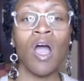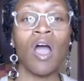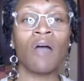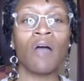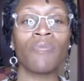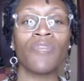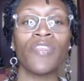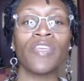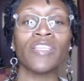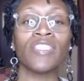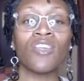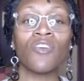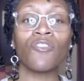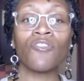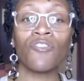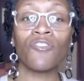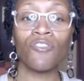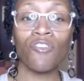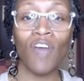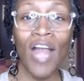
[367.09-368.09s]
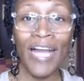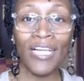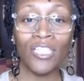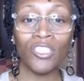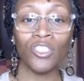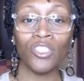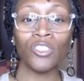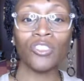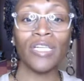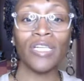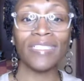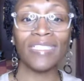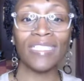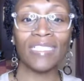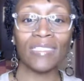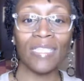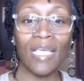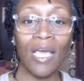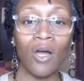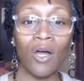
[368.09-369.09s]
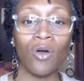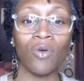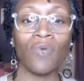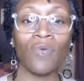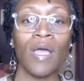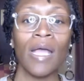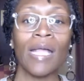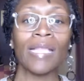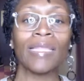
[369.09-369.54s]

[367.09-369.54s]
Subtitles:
of this fractured self